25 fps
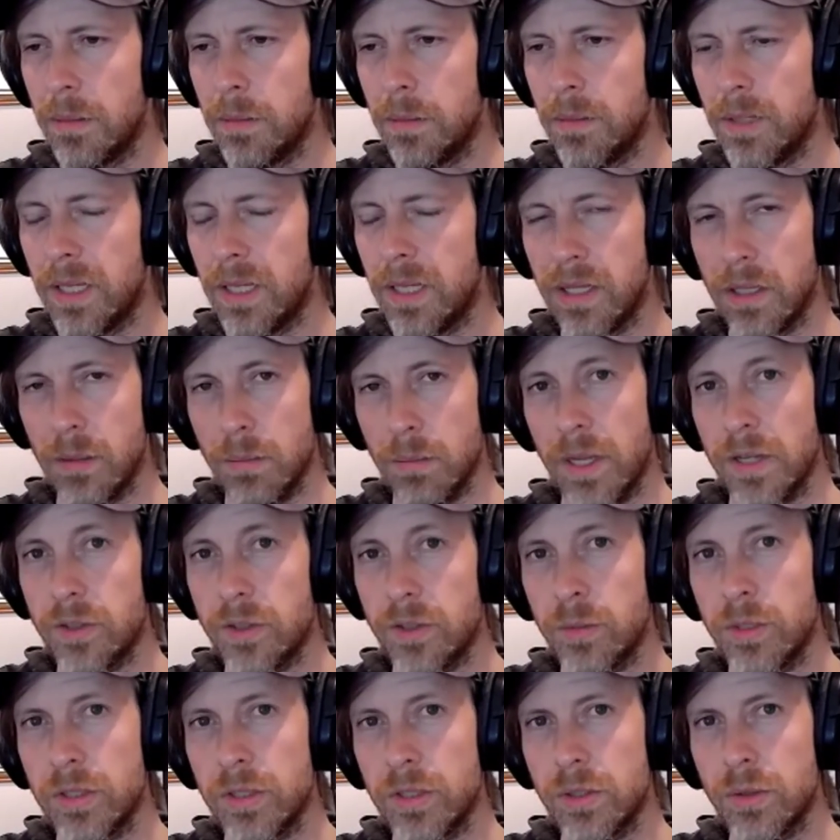in the
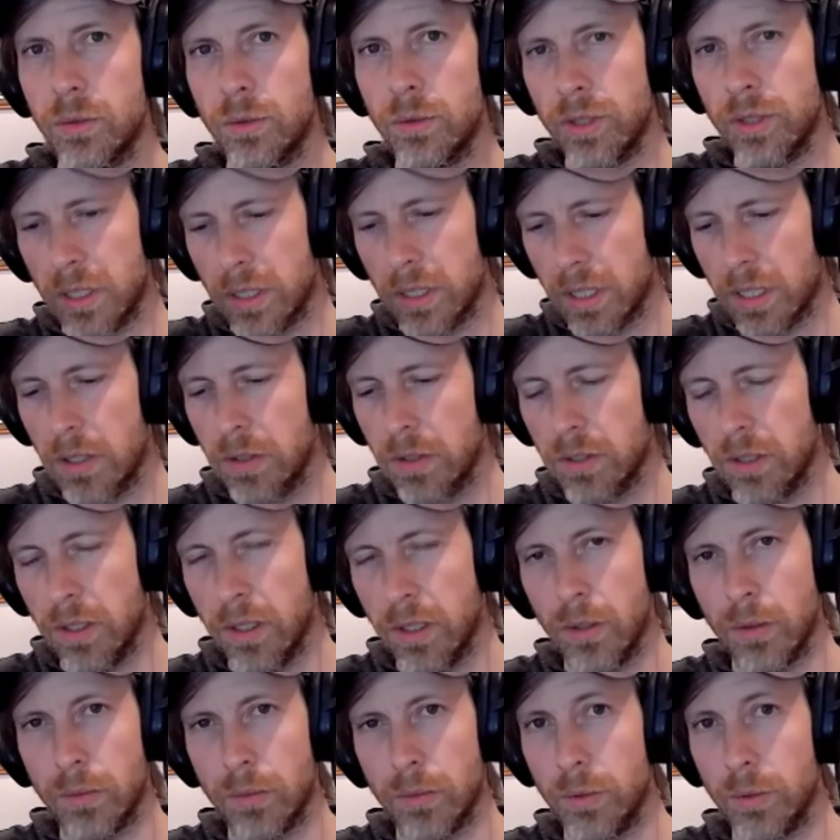measurement tool, you click on the
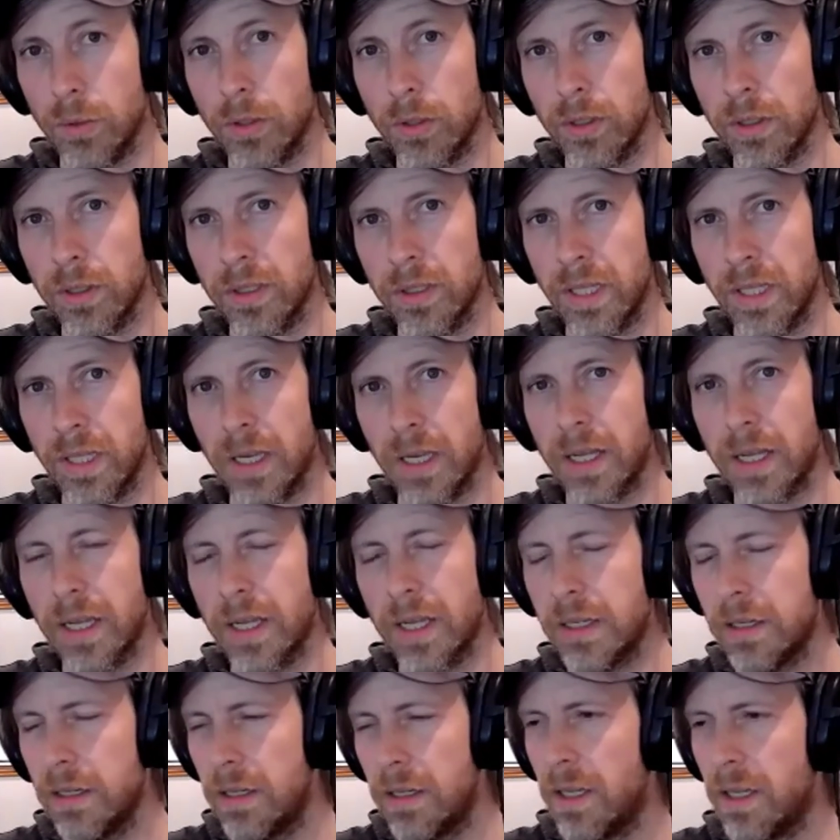little ruler in the
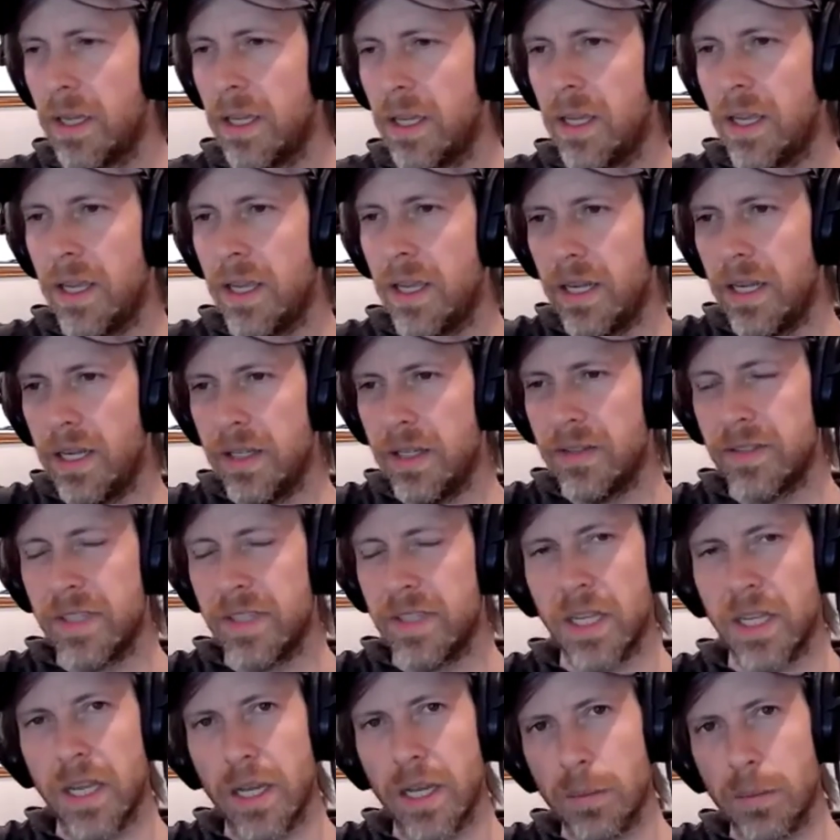Iguide, and this
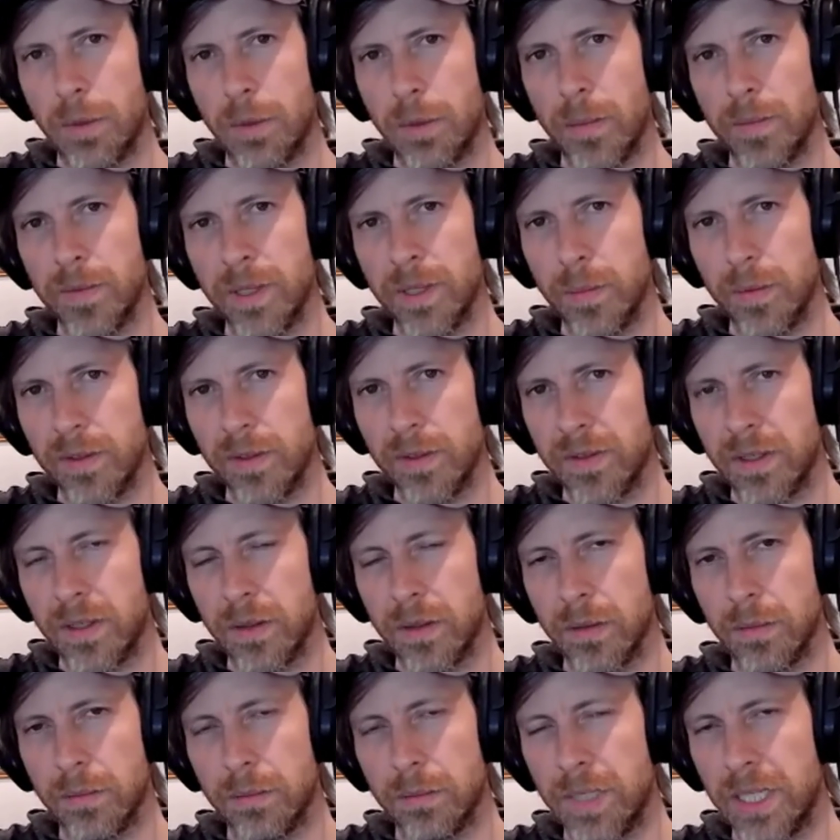thing kind of pops up, this
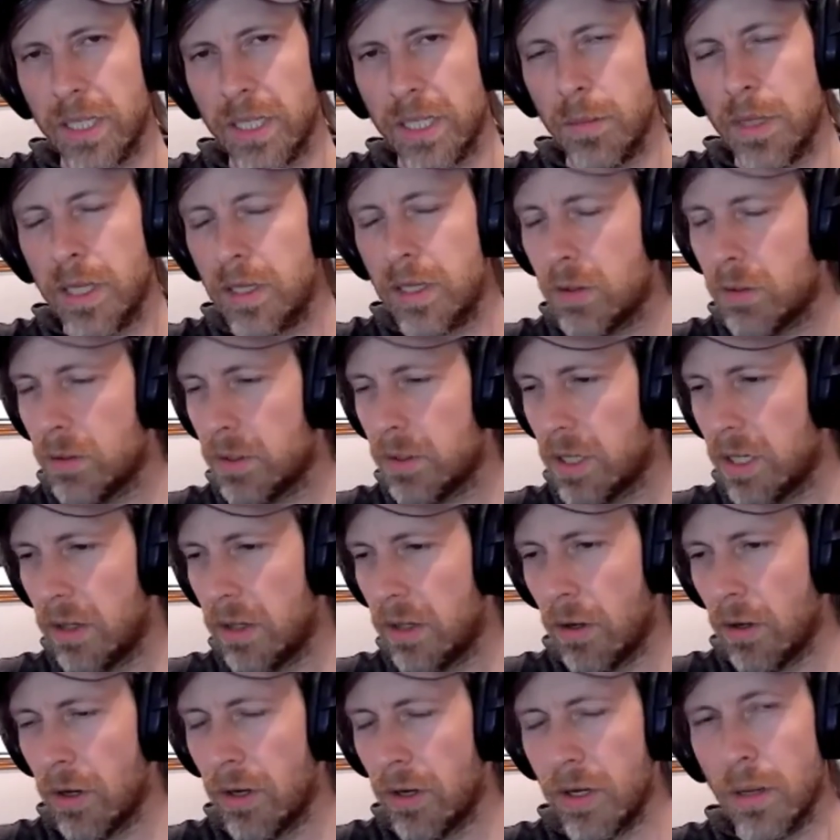little mini menu, and
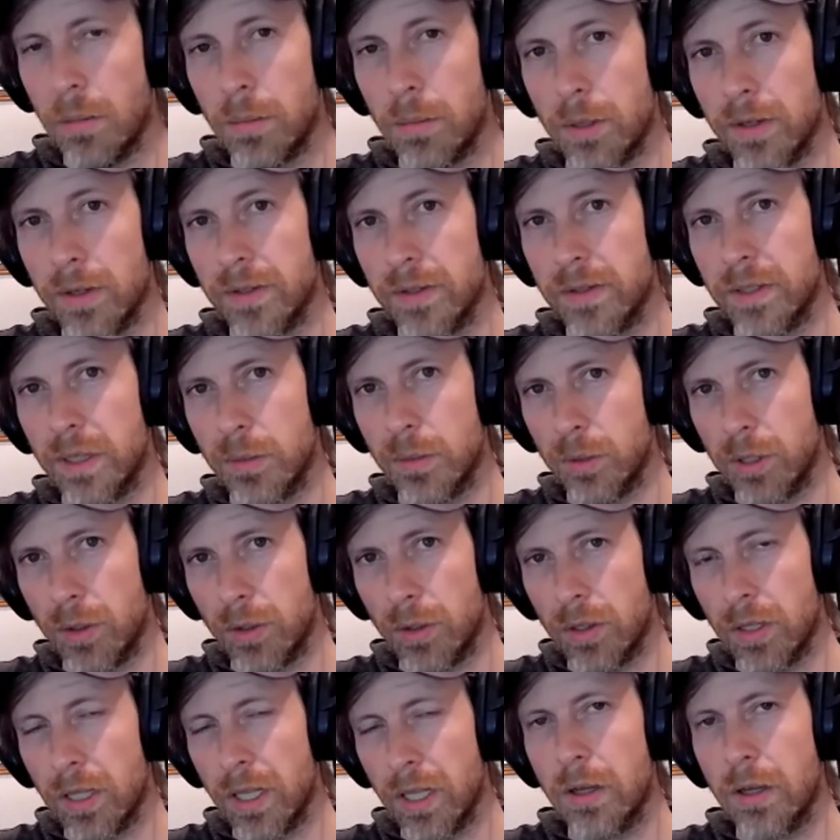there are numbers. And when you
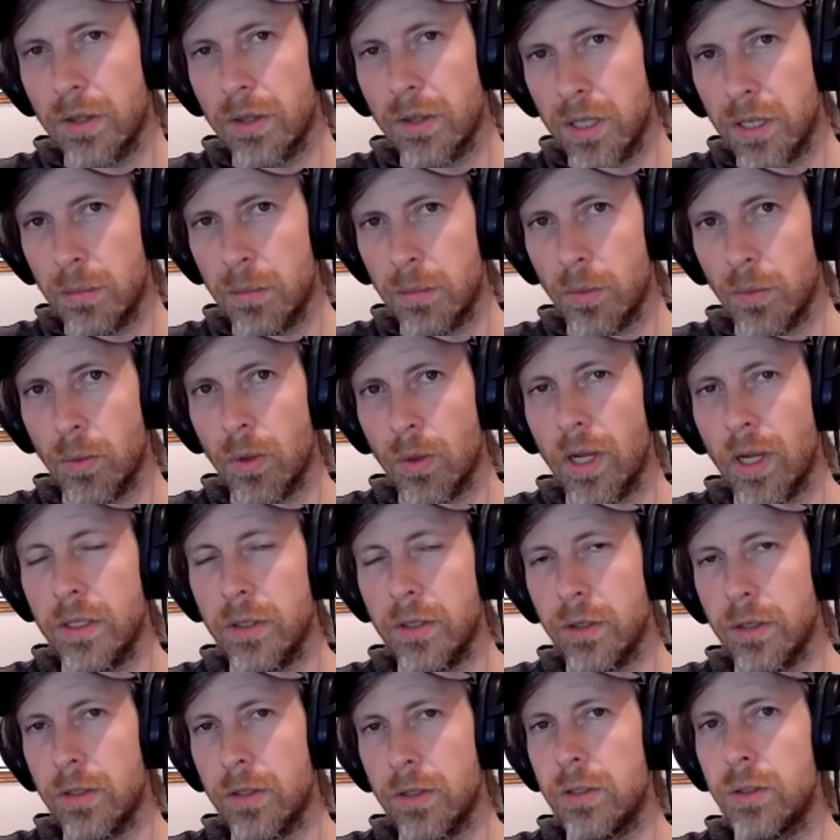click on the number 1,
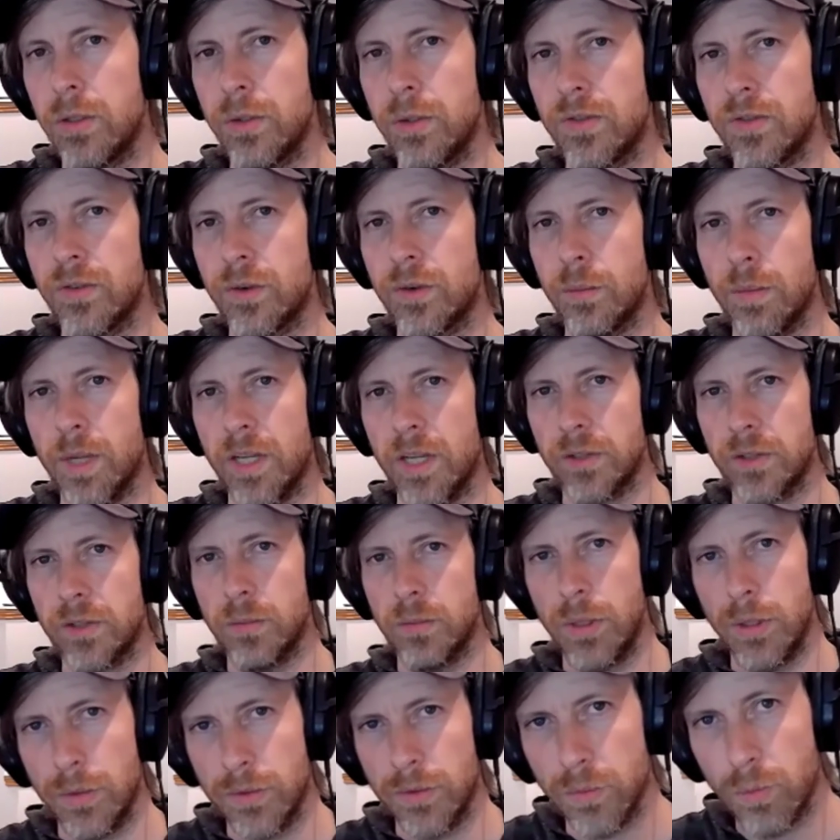you can choose from measure
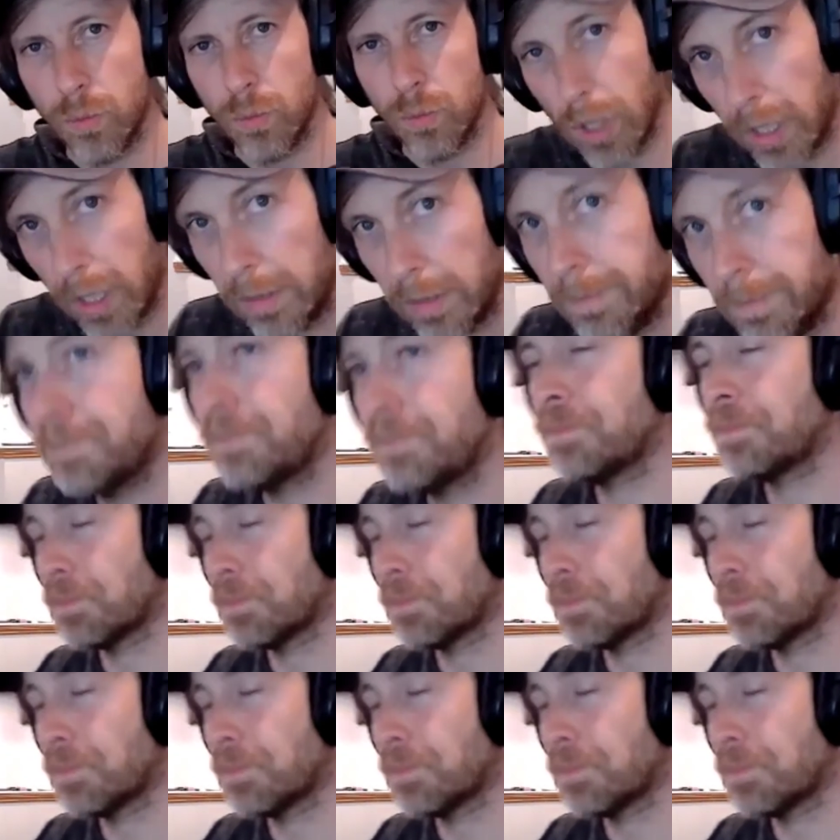modes 1,